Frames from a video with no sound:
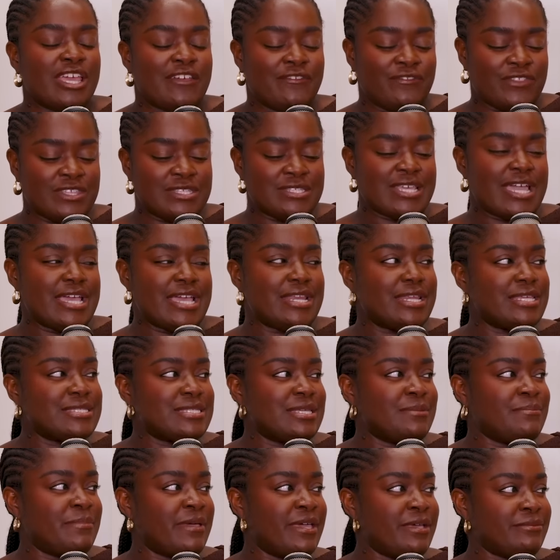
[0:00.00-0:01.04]
if the stain is
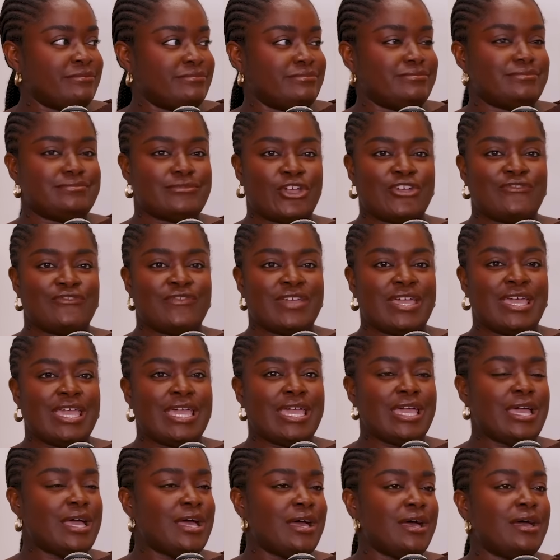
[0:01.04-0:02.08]
a bit over
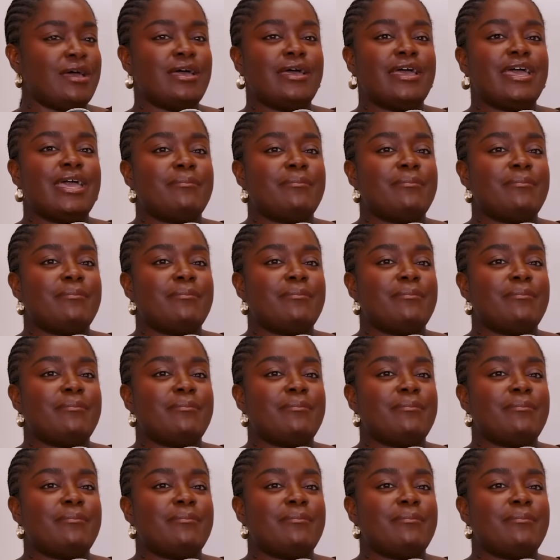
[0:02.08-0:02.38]
here,